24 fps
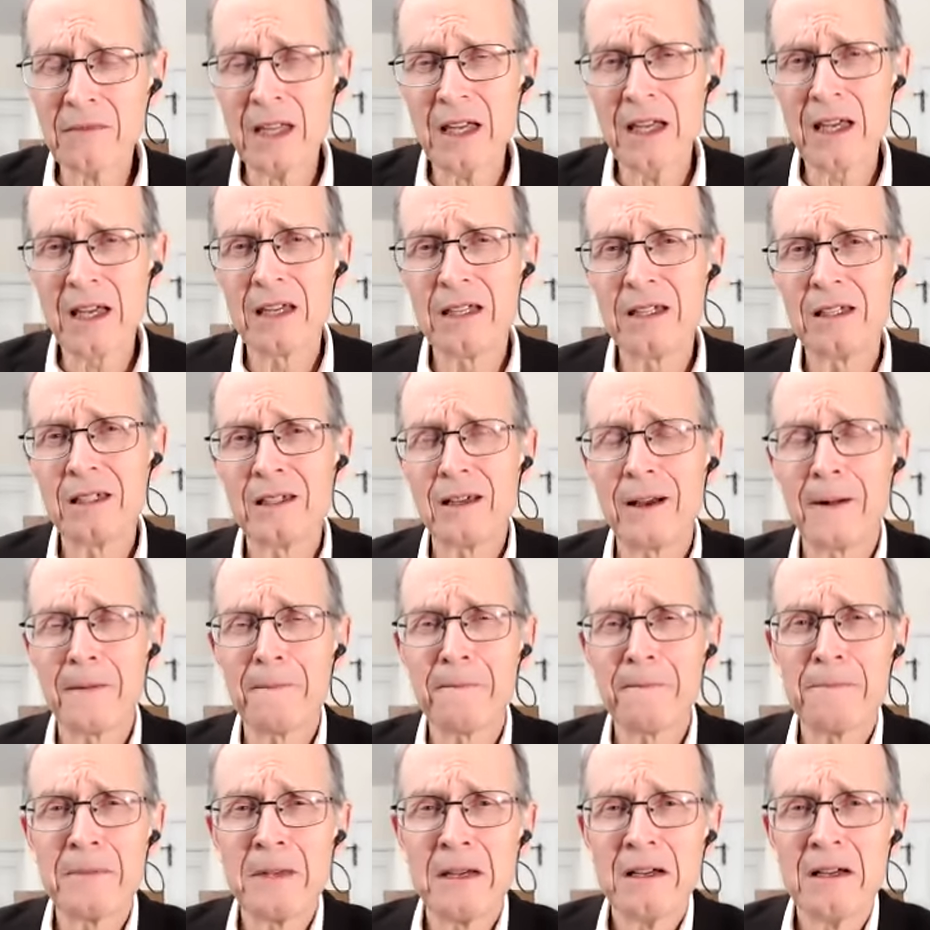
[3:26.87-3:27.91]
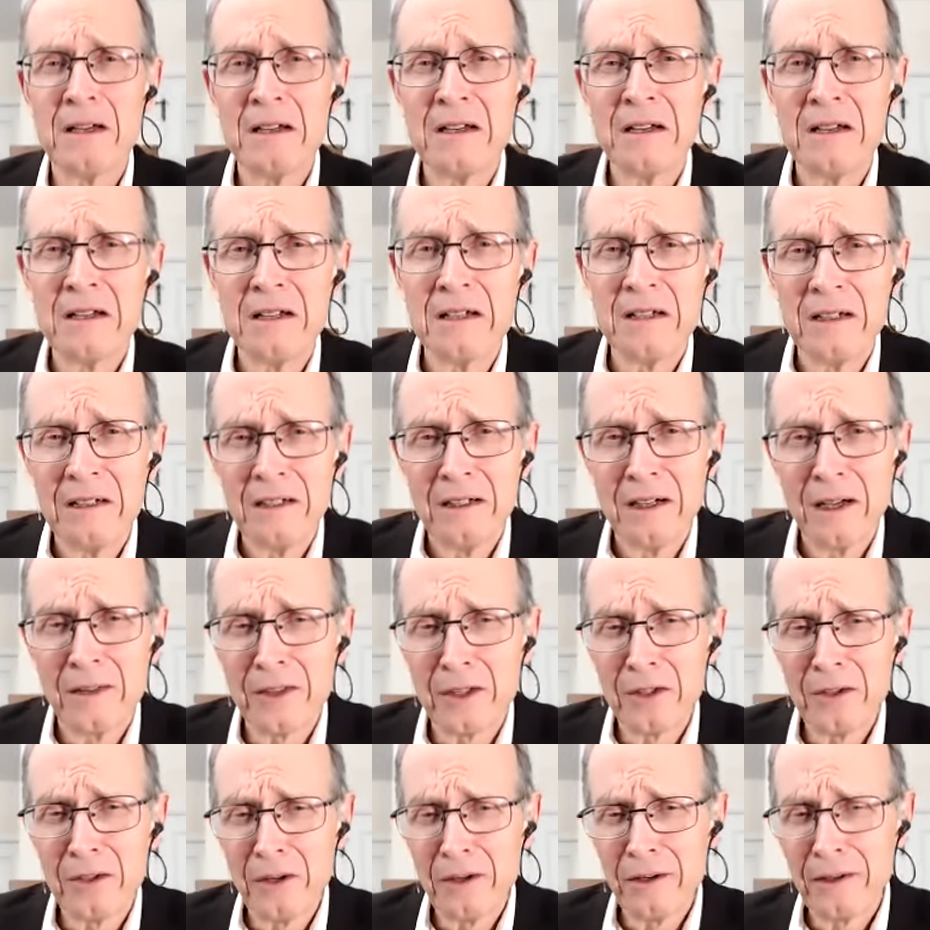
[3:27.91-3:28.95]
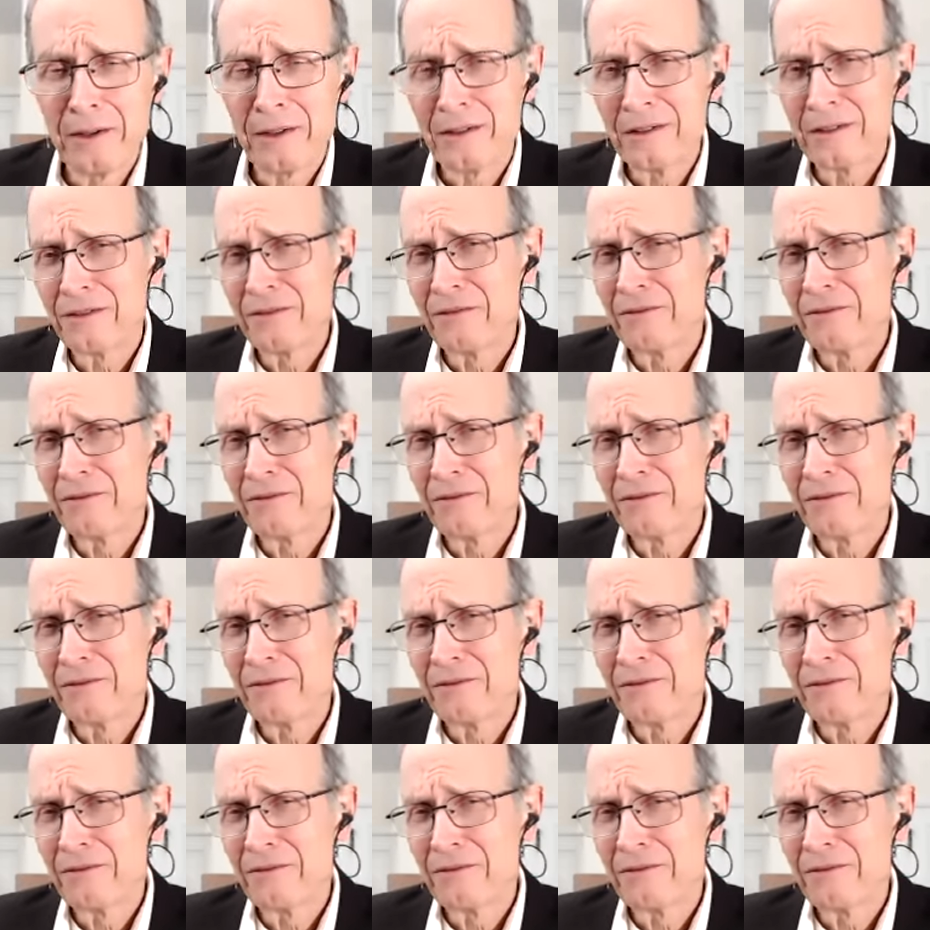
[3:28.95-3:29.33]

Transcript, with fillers: And um, the Lord,